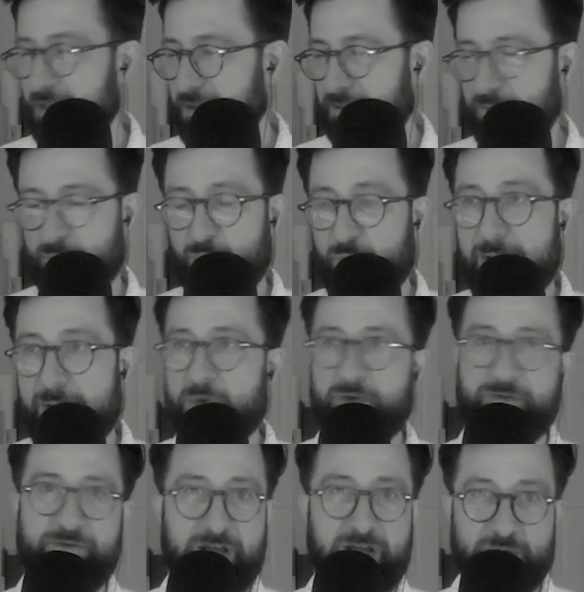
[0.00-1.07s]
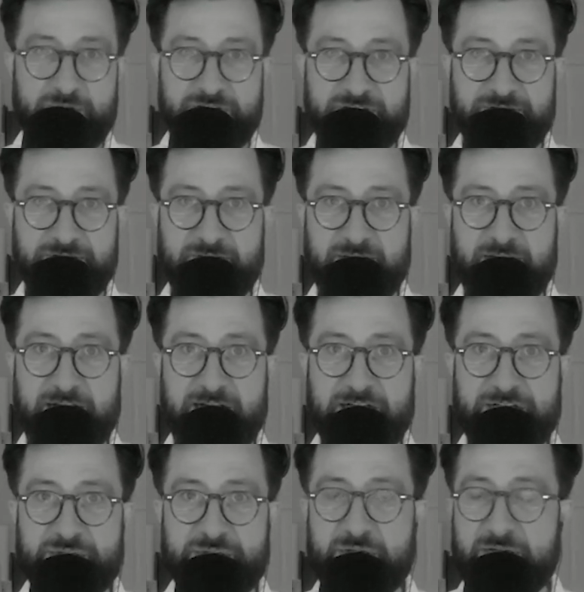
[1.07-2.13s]
way more followers even than I
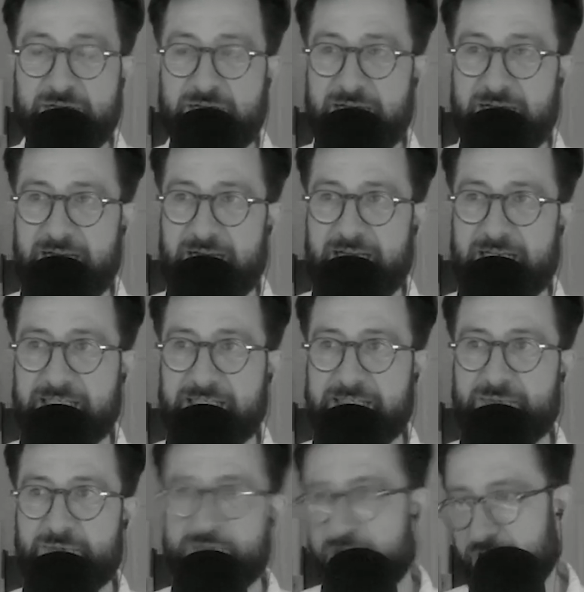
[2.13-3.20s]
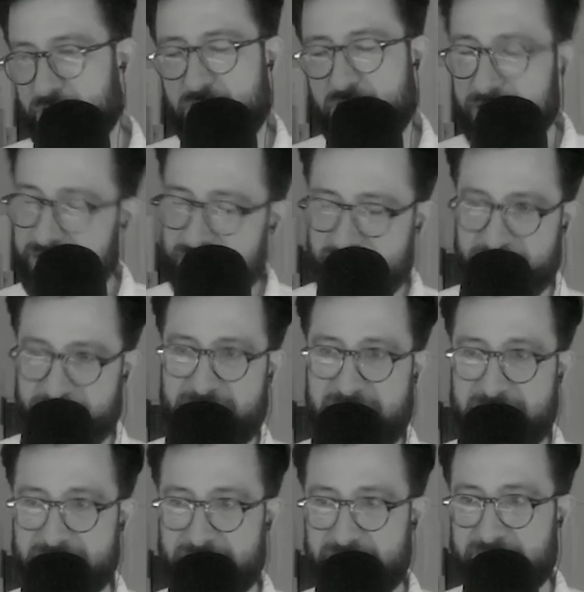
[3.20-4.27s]
do. And we're talking hundreds of
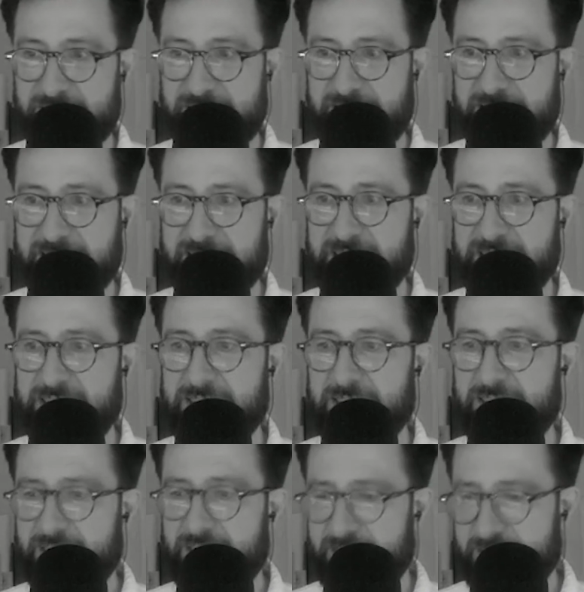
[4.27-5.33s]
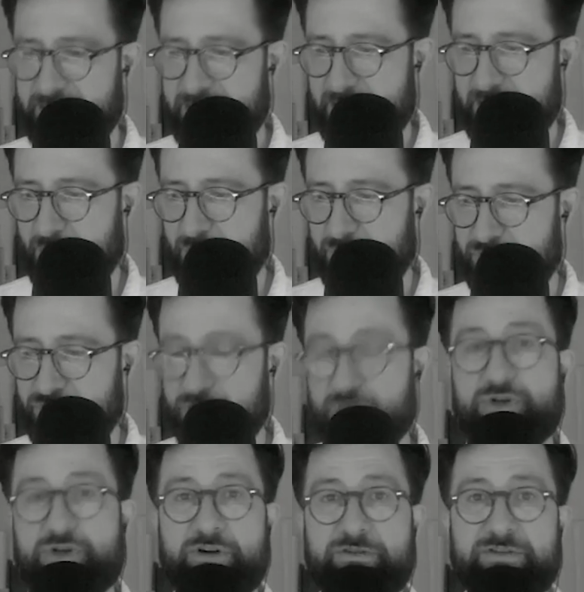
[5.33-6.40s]
thousands. And they were so
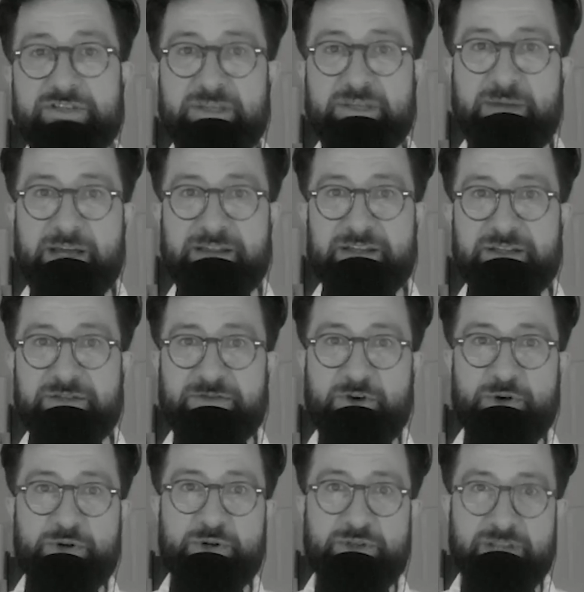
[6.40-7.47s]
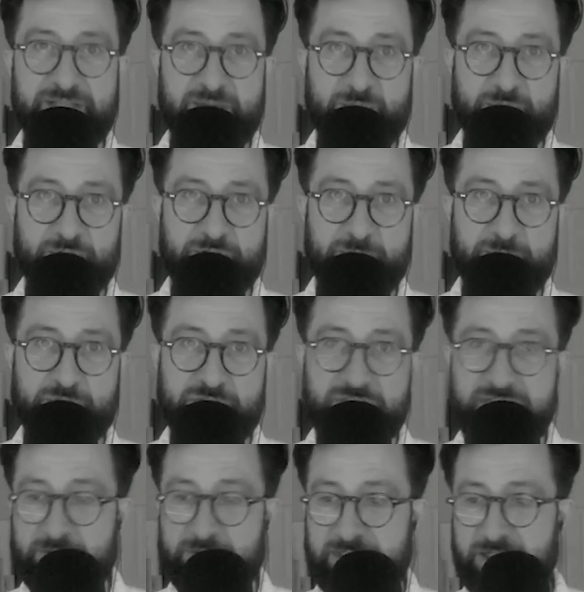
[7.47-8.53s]
nervous about this photo that they were going to post,
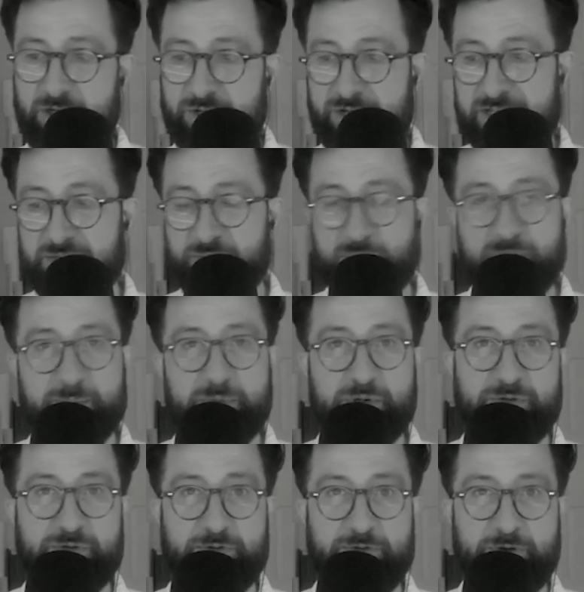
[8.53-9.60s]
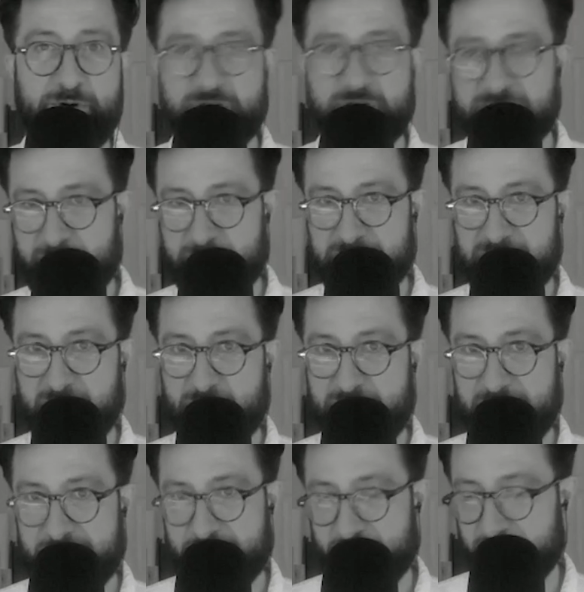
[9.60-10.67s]
because I was like, oh, that's a really beautiful photo, because I was there when
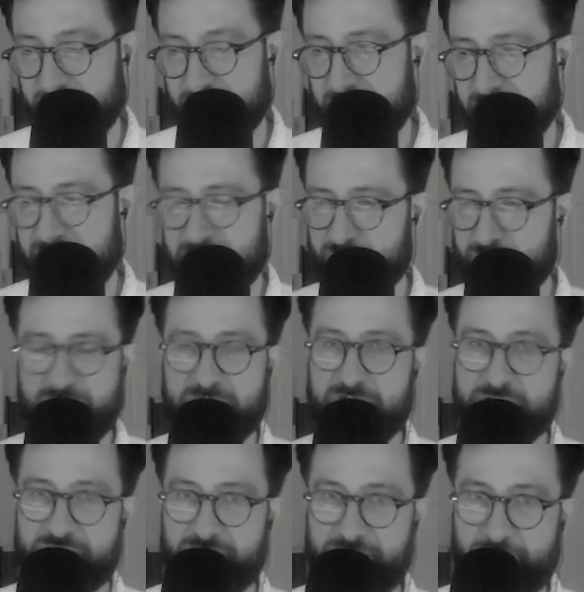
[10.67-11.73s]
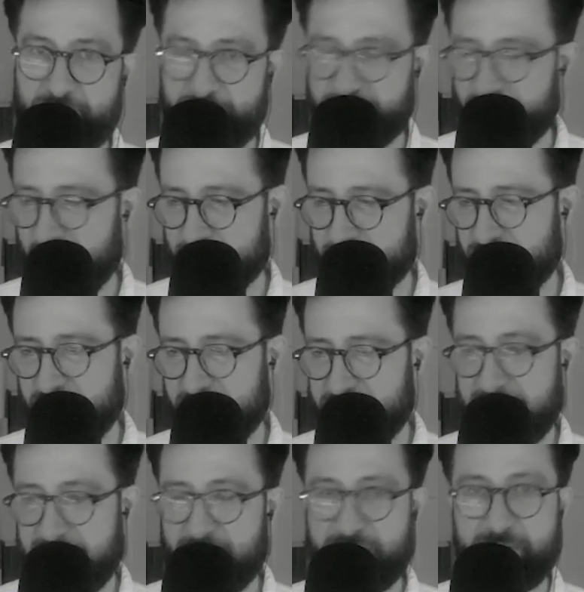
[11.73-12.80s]
I took it. This was a digital photo. So I was just like
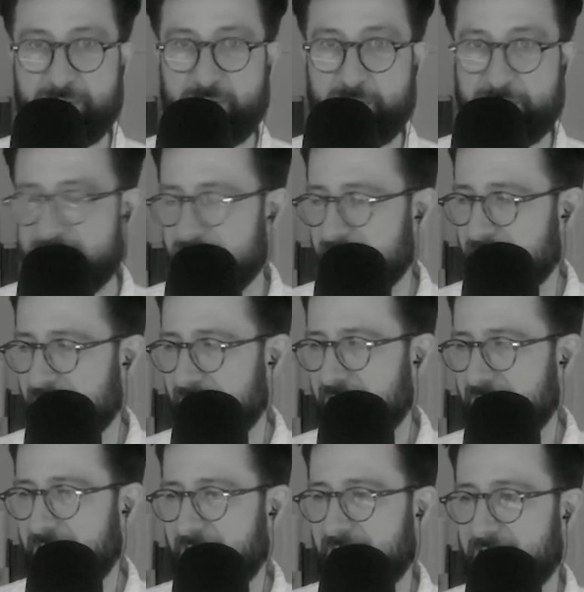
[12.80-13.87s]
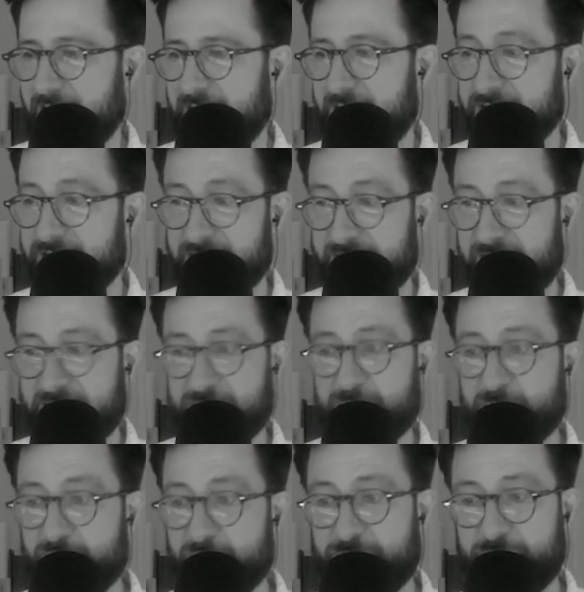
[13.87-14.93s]
there in the moment. And I was like, that's
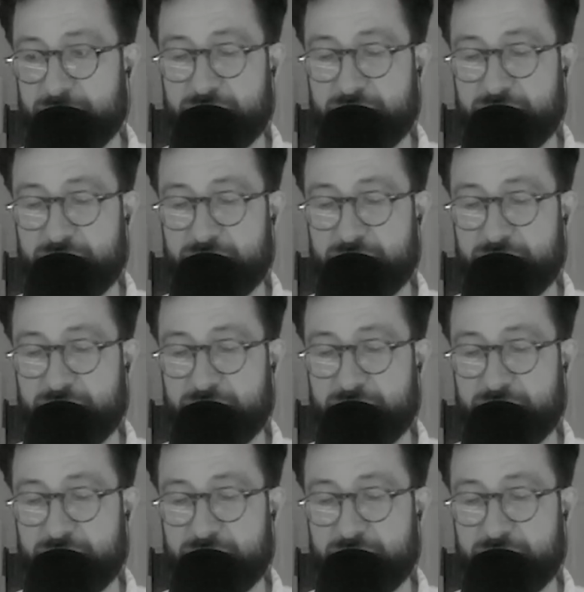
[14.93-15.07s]
beautiful. You